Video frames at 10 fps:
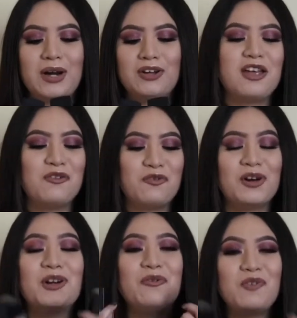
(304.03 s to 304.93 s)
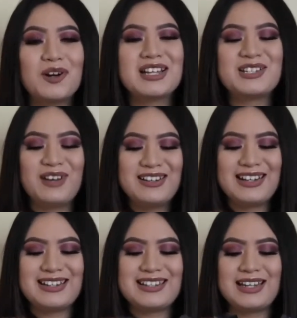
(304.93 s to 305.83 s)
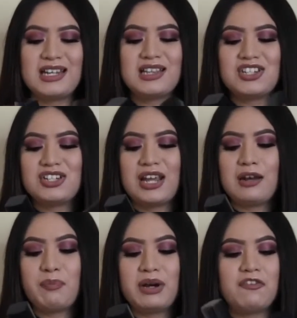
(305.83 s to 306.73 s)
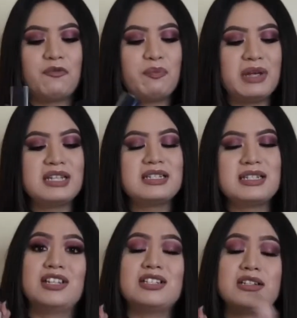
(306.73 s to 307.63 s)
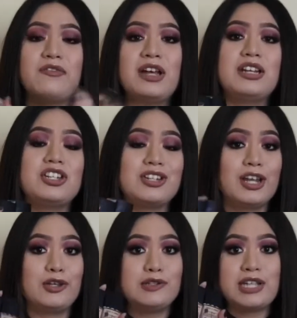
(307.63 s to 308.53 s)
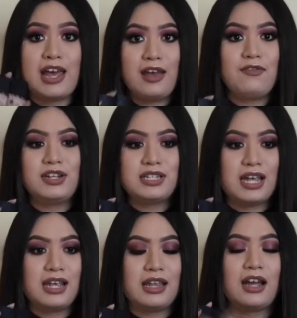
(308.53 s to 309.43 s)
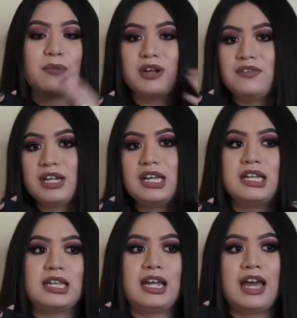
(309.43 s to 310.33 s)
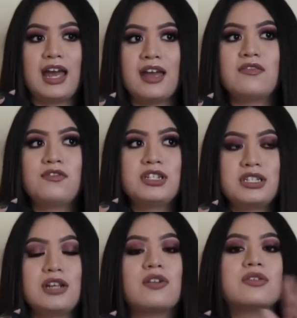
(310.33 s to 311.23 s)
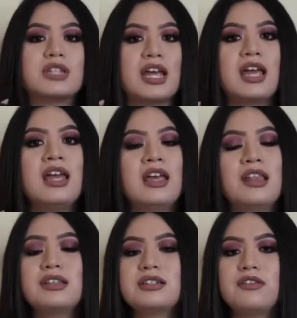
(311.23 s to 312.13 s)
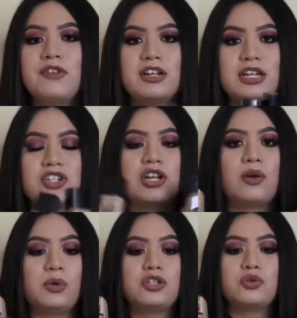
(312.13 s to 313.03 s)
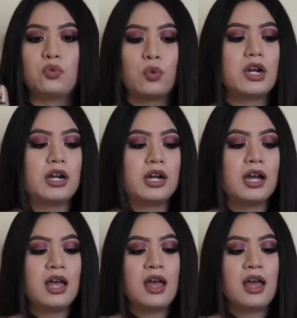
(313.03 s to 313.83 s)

Wild Photo Focus Foundation in the shade Buff Bisque. This is a foundation I use every day. Like, I'm not even kidding, like every single day. This is a foundation I wear to work.